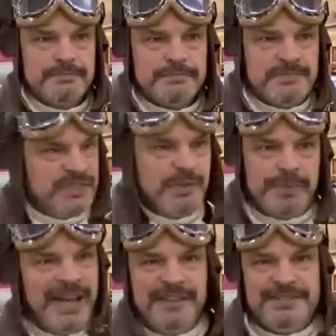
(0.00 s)
This was
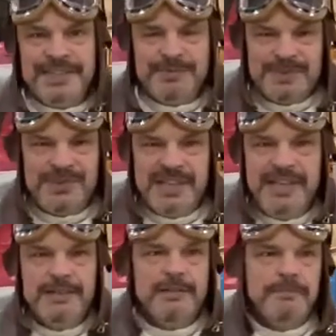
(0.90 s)
piracy, this was
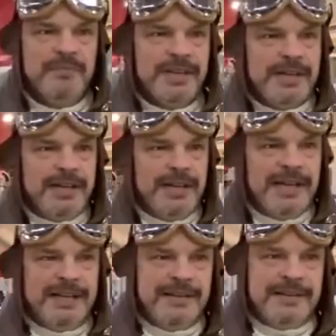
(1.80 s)
illegal.
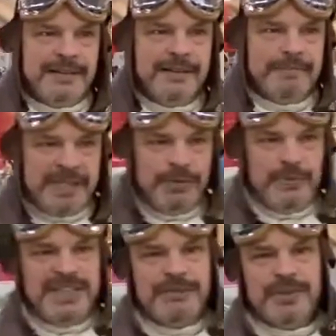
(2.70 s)
And uh, Pratt and
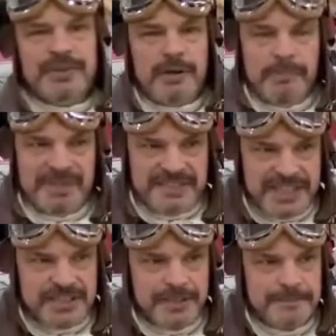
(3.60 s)
Whitney wanted
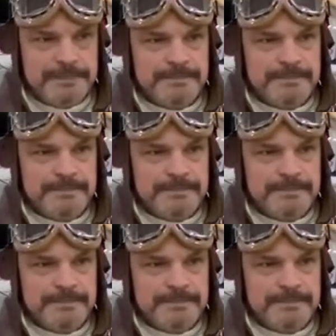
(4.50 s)
compensation